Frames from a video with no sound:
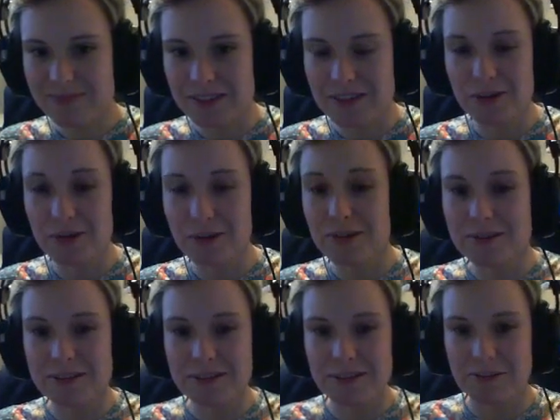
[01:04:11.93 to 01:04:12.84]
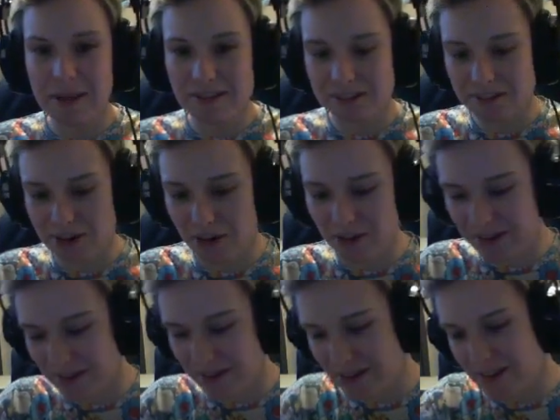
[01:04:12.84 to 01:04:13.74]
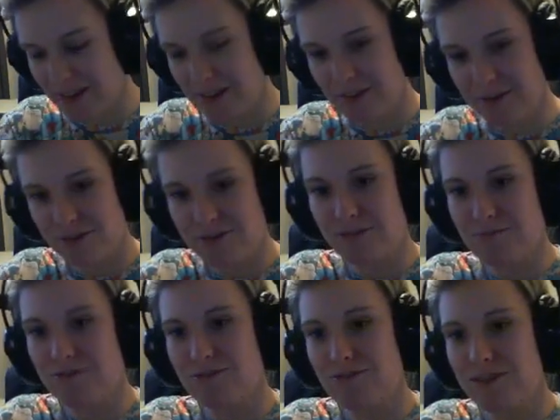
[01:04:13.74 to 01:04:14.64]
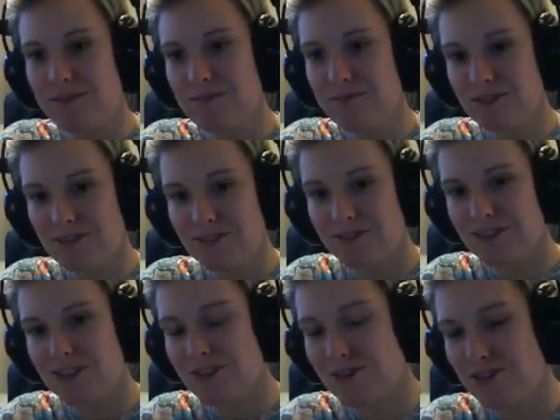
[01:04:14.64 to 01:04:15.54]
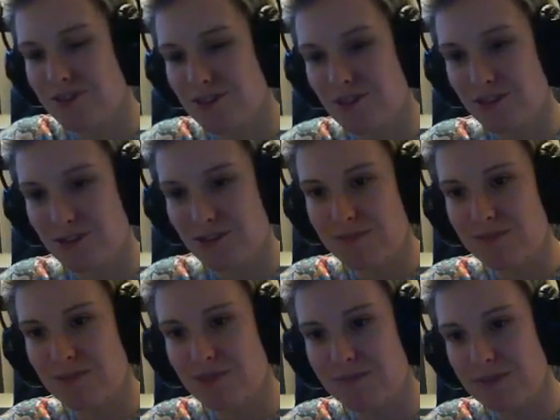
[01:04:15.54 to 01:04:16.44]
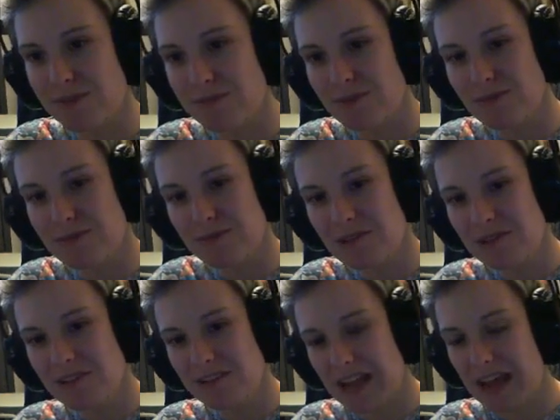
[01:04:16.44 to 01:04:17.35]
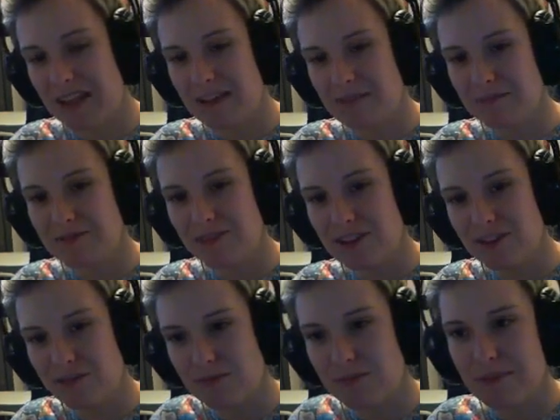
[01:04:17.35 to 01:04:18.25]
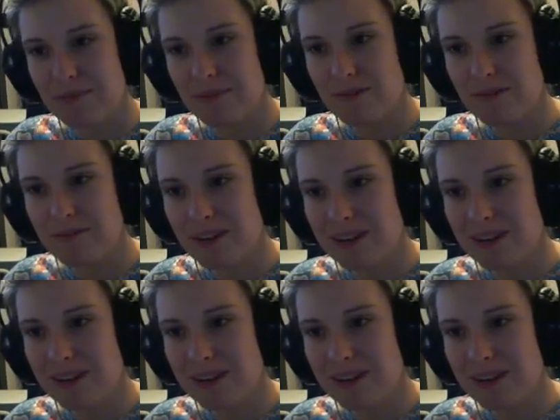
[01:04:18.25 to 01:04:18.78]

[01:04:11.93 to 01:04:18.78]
Oh, is Patter's gonna go do some streams? Are you gonna stream some of the Pokemon now that I'm finished with my Pokemon?